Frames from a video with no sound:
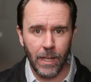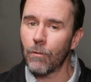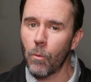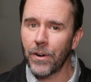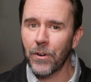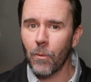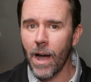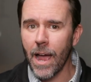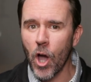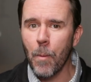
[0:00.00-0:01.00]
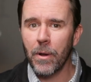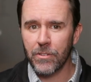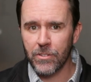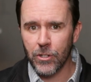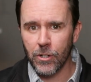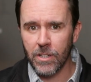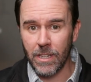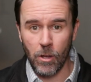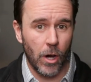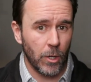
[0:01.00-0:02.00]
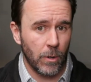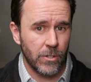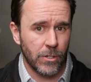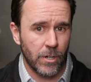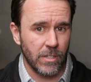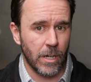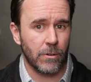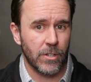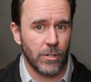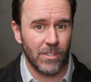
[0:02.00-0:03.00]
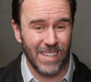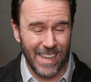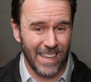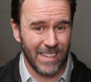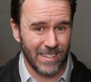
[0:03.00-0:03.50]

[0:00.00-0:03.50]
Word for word: You ever wonder why homeowners insurance and auto insurance and other insurance is,